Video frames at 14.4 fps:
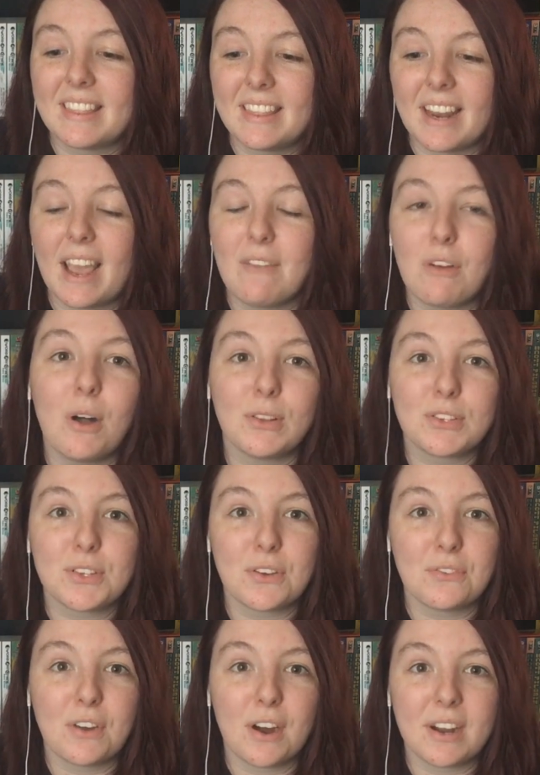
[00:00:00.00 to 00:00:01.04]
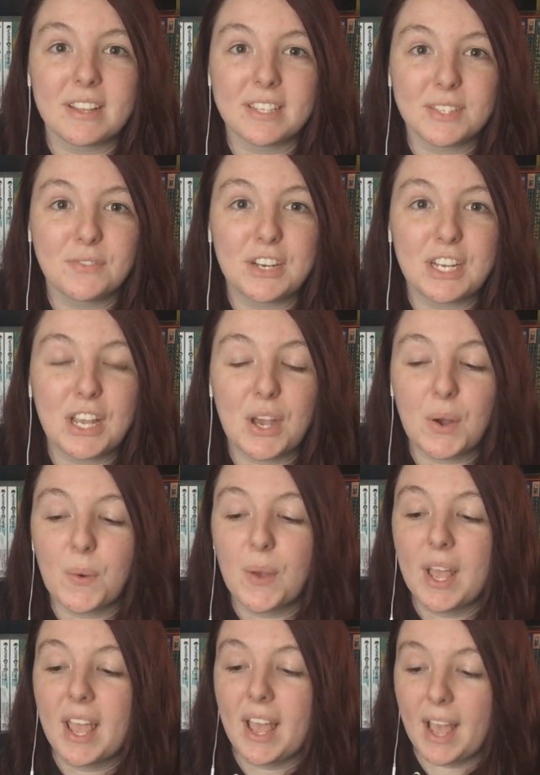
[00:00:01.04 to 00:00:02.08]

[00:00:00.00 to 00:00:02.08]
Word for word: that I've hauled so far in this video.